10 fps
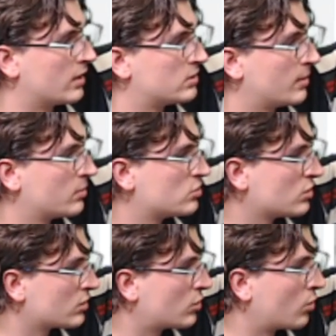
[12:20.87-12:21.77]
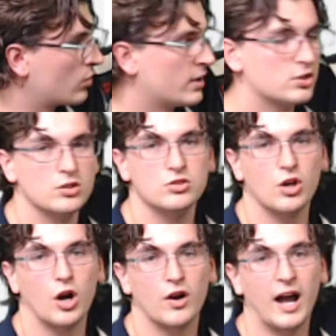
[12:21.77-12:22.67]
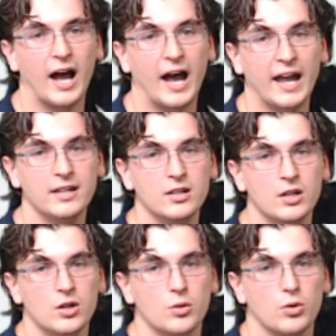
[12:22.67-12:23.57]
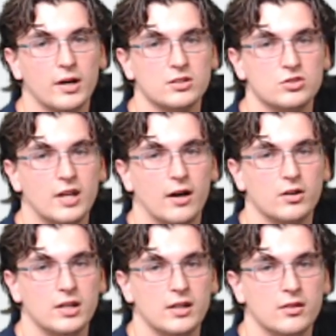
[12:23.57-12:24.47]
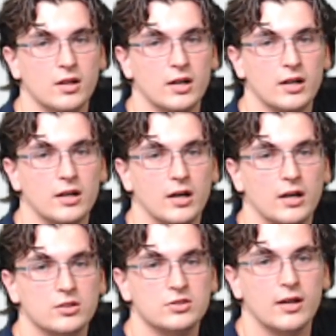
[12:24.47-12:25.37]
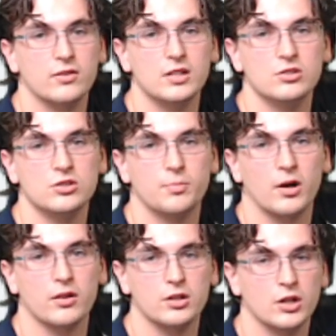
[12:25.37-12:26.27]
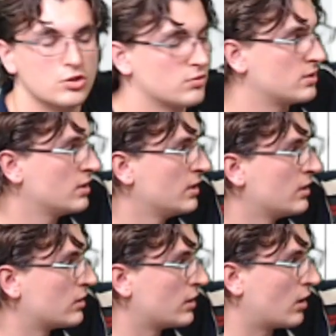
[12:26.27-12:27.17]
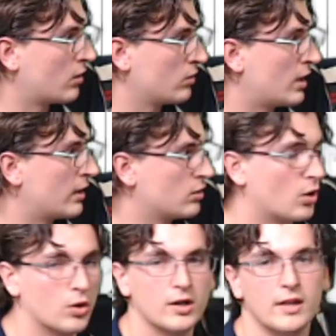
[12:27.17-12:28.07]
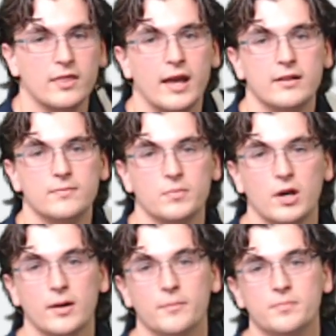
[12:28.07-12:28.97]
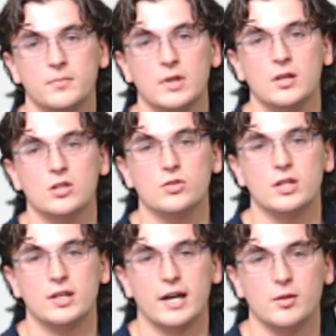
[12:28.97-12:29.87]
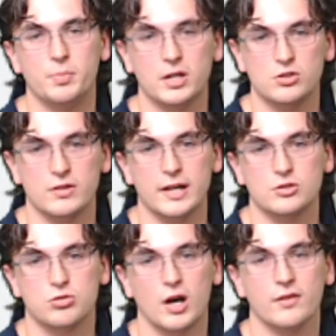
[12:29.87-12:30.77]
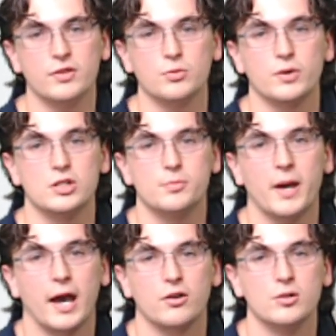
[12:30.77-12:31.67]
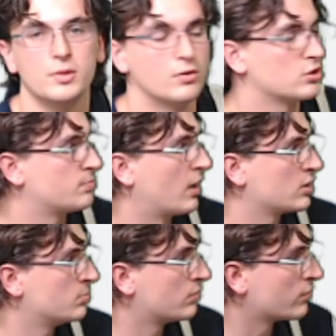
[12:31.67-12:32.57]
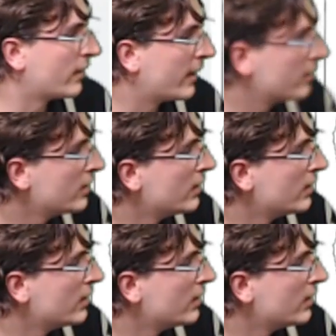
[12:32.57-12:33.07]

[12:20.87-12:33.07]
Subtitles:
temperature correlations are high, whereas down in the southeastern part of the country, they are a lot lower, and that you can kind of picture that trough and ridge pattern being responsible for that.